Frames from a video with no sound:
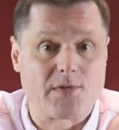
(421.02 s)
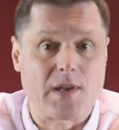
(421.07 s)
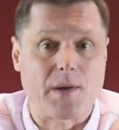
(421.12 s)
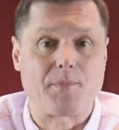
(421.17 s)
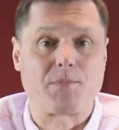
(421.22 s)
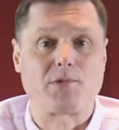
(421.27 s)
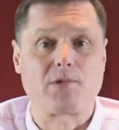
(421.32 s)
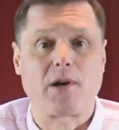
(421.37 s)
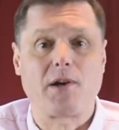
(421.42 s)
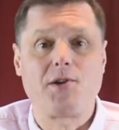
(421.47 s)

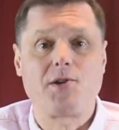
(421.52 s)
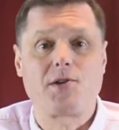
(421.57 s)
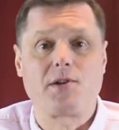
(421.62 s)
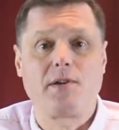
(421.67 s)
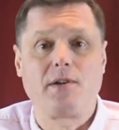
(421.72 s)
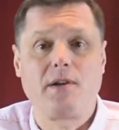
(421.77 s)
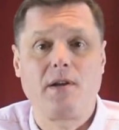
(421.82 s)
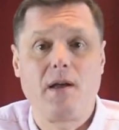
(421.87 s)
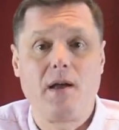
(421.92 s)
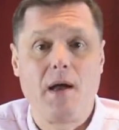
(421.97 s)

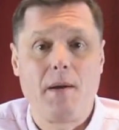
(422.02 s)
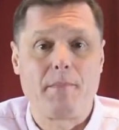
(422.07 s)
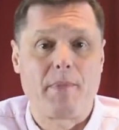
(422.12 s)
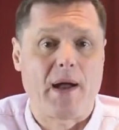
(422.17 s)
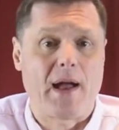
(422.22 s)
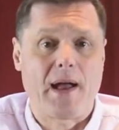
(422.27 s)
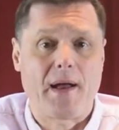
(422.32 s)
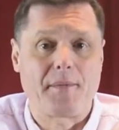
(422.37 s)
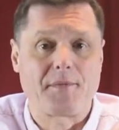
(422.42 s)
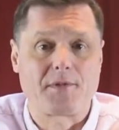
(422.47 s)
separation,
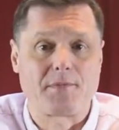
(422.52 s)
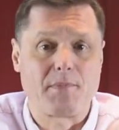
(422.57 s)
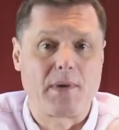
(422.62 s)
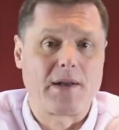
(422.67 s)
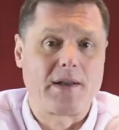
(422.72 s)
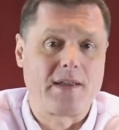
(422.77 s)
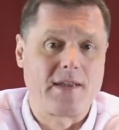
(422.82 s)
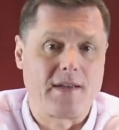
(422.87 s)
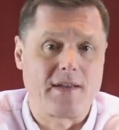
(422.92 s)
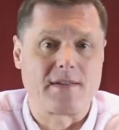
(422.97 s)
perhaps
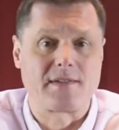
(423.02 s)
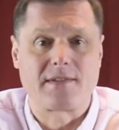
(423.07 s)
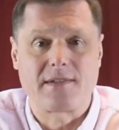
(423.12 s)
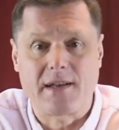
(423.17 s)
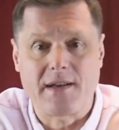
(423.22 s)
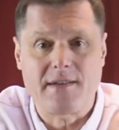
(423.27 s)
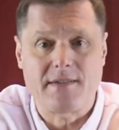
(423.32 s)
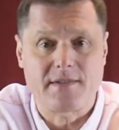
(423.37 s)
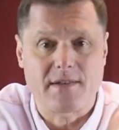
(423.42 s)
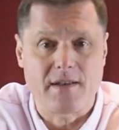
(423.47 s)
many years
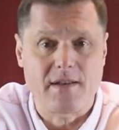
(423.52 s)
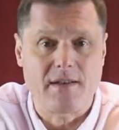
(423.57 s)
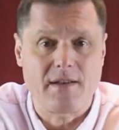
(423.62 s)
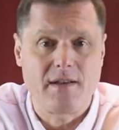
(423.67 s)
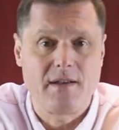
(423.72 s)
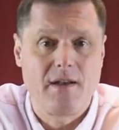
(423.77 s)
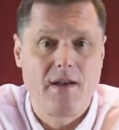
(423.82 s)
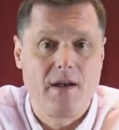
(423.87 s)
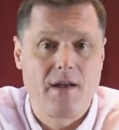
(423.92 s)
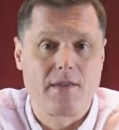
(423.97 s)
later,
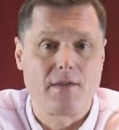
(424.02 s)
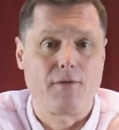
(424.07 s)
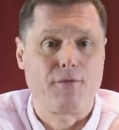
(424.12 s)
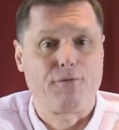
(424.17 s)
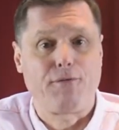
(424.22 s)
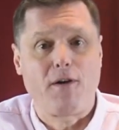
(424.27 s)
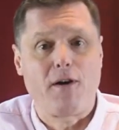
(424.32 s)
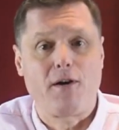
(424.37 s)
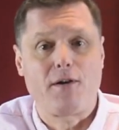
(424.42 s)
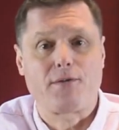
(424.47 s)
the
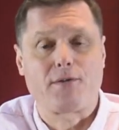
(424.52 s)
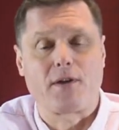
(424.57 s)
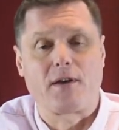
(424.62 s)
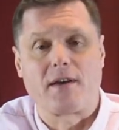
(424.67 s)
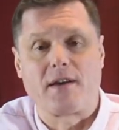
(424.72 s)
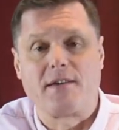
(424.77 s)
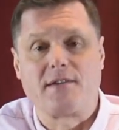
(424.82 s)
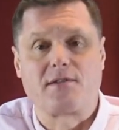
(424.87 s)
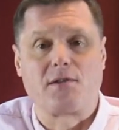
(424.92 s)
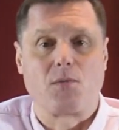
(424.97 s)

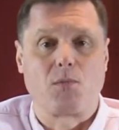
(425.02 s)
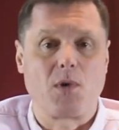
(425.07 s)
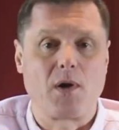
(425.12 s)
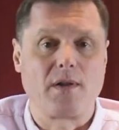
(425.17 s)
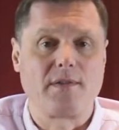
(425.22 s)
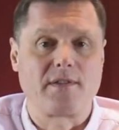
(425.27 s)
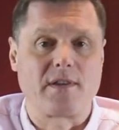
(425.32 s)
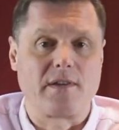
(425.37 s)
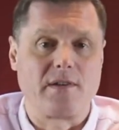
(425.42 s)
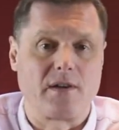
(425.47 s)
father is the
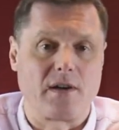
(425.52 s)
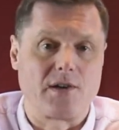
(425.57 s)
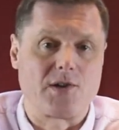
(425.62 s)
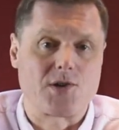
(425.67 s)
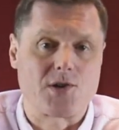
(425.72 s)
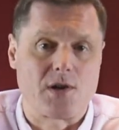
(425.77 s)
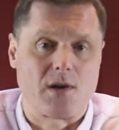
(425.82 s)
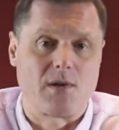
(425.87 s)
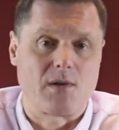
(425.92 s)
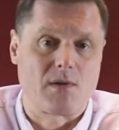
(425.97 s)
one denied
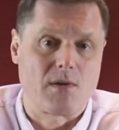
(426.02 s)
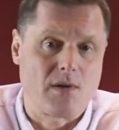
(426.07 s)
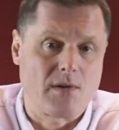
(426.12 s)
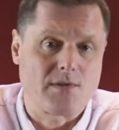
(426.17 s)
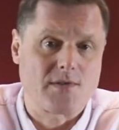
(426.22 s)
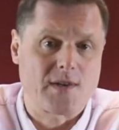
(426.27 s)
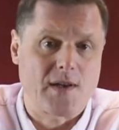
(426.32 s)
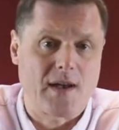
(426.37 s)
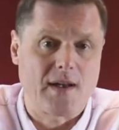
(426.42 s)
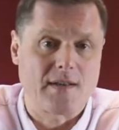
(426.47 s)
child
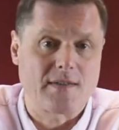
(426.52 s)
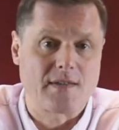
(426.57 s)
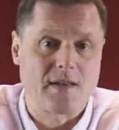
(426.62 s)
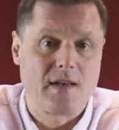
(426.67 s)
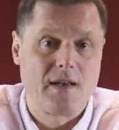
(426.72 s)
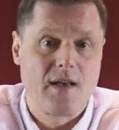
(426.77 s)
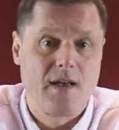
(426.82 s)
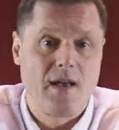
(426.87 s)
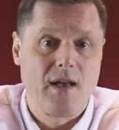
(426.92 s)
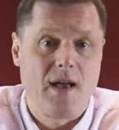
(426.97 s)
contact
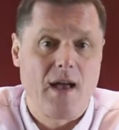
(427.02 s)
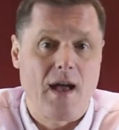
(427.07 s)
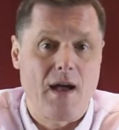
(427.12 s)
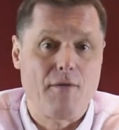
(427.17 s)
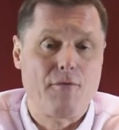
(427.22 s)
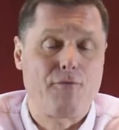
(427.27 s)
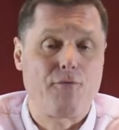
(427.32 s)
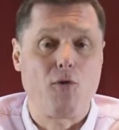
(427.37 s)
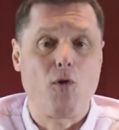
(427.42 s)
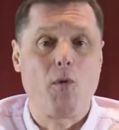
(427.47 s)

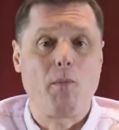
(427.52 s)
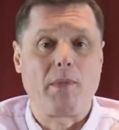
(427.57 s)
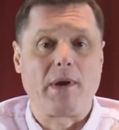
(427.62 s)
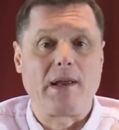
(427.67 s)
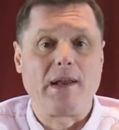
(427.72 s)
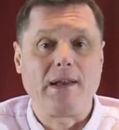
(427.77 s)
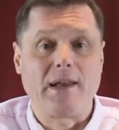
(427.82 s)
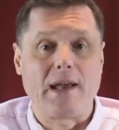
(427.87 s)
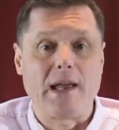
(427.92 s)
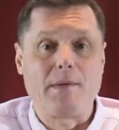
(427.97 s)
and
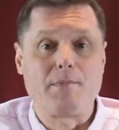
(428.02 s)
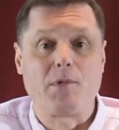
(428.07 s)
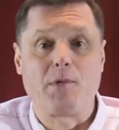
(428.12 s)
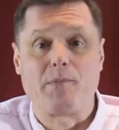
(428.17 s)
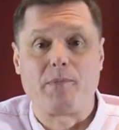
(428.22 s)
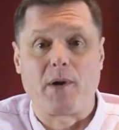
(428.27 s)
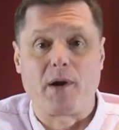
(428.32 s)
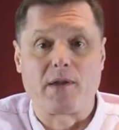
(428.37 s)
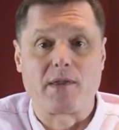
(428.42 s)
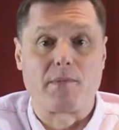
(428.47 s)
formally
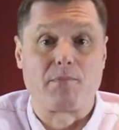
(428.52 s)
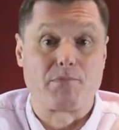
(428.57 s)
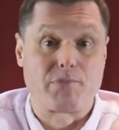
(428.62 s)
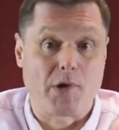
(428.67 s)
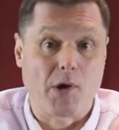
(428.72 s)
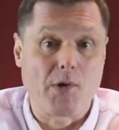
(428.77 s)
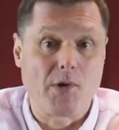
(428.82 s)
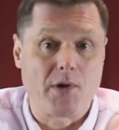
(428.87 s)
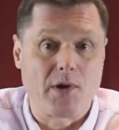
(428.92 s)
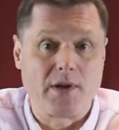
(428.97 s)
labelled by the
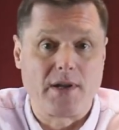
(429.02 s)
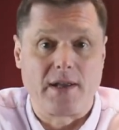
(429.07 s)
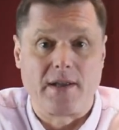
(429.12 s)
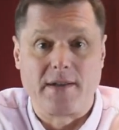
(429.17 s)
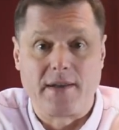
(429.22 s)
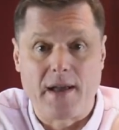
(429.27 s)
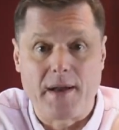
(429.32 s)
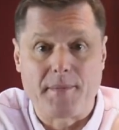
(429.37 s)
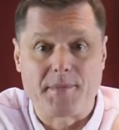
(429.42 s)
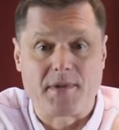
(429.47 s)
broken,
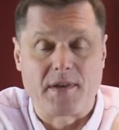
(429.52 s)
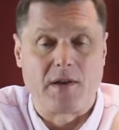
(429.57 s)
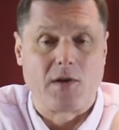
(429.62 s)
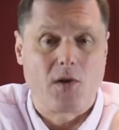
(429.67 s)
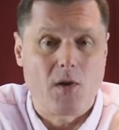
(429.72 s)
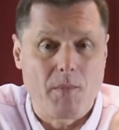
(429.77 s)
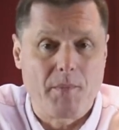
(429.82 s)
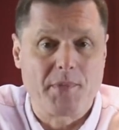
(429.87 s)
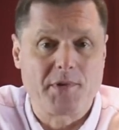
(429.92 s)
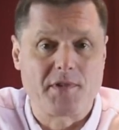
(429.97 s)
inept,
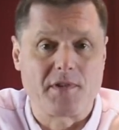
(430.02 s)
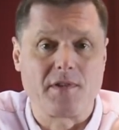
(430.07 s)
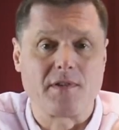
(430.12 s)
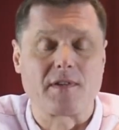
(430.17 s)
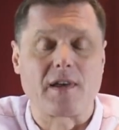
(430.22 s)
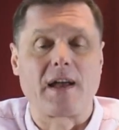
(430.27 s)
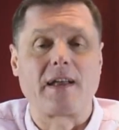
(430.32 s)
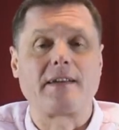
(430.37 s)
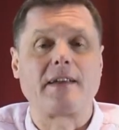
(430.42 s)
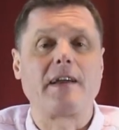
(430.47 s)

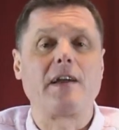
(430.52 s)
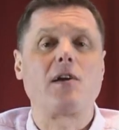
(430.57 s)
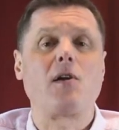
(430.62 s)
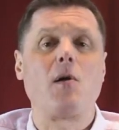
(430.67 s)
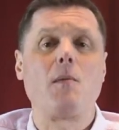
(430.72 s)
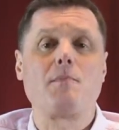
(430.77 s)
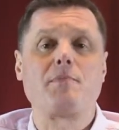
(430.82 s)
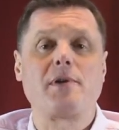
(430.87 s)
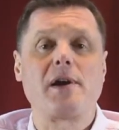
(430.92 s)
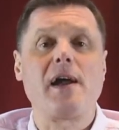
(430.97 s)
incompetent and
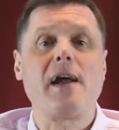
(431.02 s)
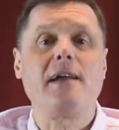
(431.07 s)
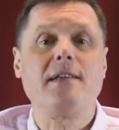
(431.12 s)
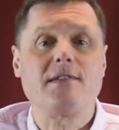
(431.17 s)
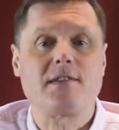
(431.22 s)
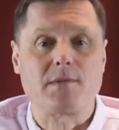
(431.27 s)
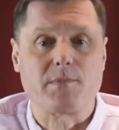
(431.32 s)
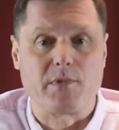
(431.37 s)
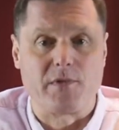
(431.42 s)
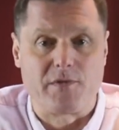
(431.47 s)

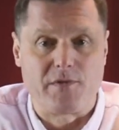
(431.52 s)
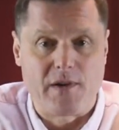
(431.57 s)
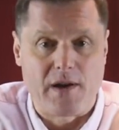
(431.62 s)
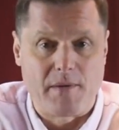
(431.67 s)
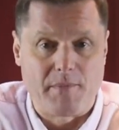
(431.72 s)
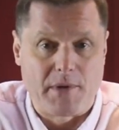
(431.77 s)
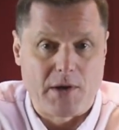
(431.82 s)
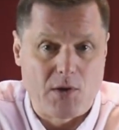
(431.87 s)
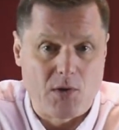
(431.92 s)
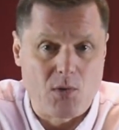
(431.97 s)
incomprehensible
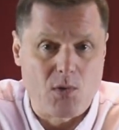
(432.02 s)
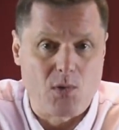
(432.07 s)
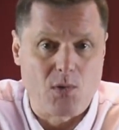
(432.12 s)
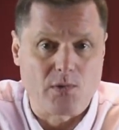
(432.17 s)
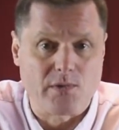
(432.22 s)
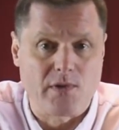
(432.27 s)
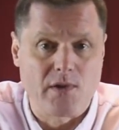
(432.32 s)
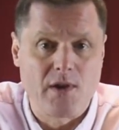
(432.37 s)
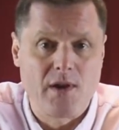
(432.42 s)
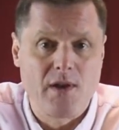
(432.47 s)
family
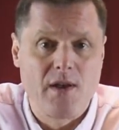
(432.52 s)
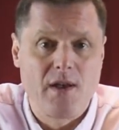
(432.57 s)
court